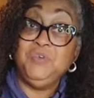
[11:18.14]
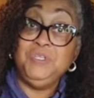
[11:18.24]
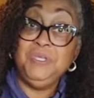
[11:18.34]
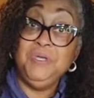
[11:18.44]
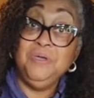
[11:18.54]
your
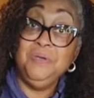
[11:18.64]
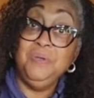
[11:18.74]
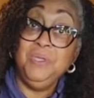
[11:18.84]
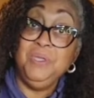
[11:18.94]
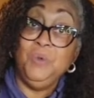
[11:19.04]
sugar
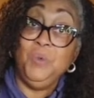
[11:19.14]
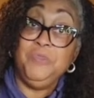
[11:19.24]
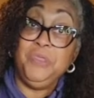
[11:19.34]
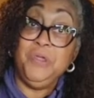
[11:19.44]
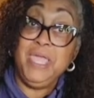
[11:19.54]

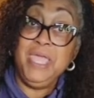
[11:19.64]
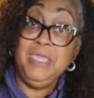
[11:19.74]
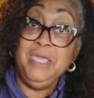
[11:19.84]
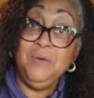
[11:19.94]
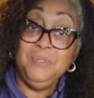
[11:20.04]
with your
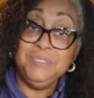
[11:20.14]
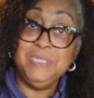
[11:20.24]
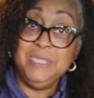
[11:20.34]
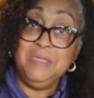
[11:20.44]
egg yolks,